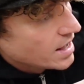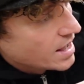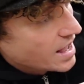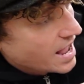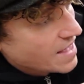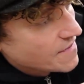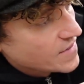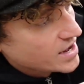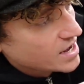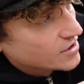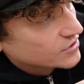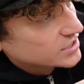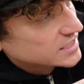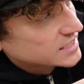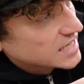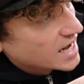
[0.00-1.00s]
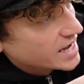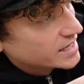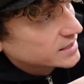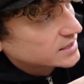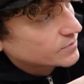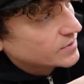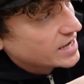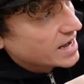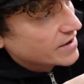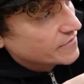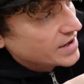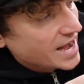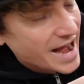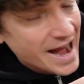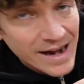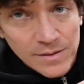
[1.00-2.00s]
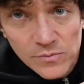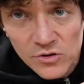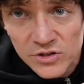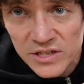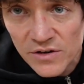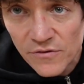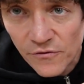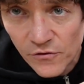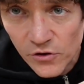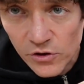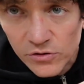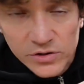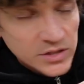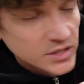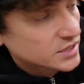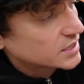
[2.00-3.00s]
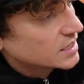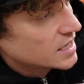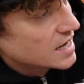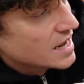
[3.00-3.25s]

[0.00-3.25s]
And then under science, we have animals and foods.